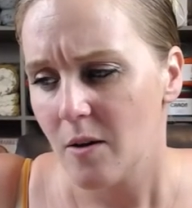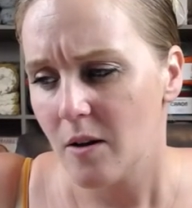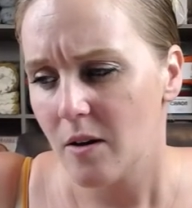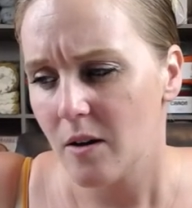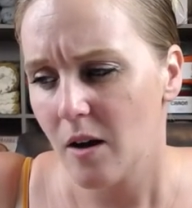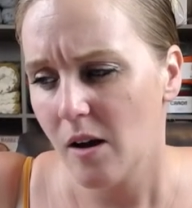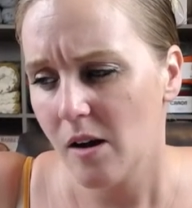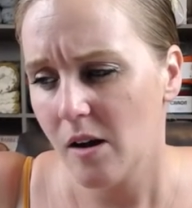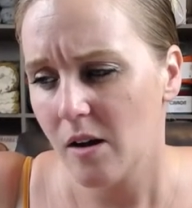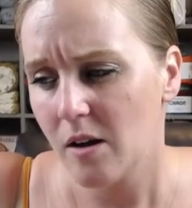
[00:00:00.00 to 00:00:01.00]
uh,
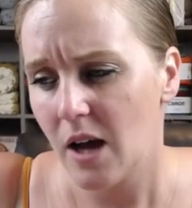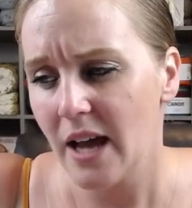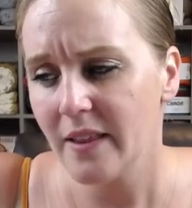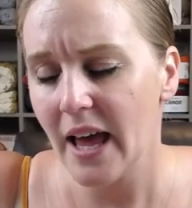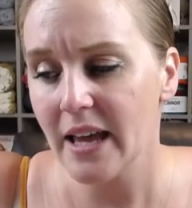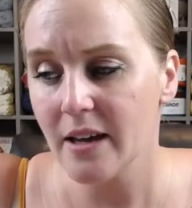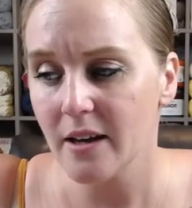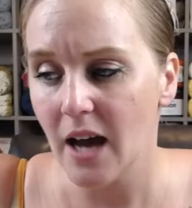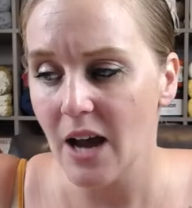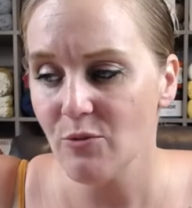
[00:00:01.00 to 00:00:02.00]
I like,
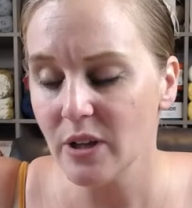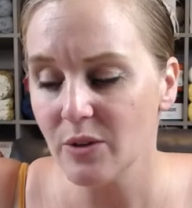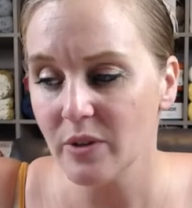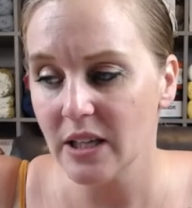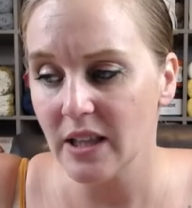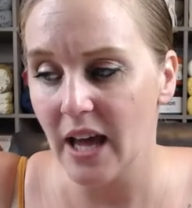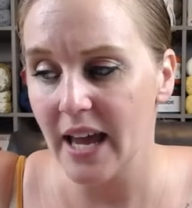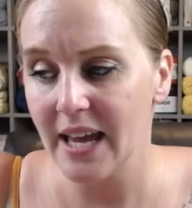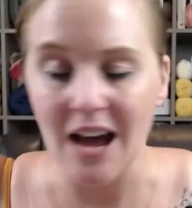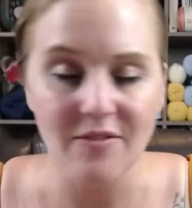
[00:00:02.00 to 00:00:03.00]
I really, really
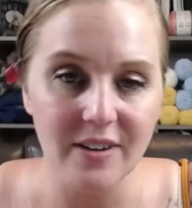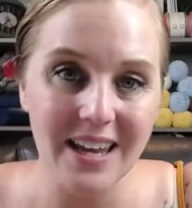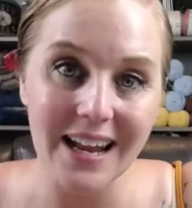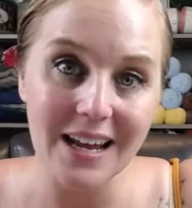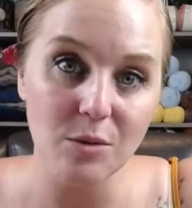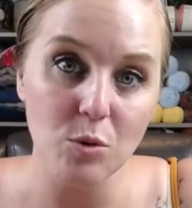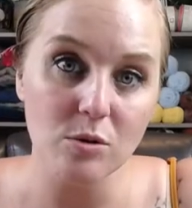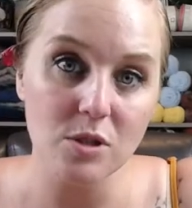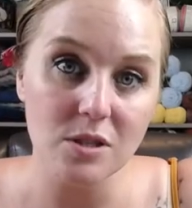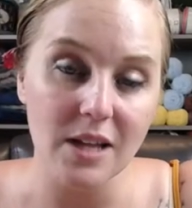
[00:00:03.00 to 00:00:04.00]
like African
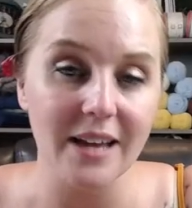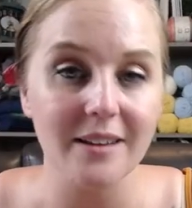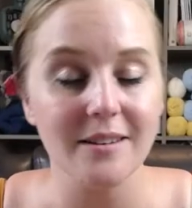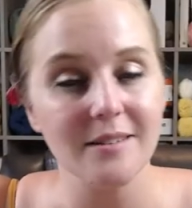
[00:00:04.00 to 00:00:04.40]
animals, like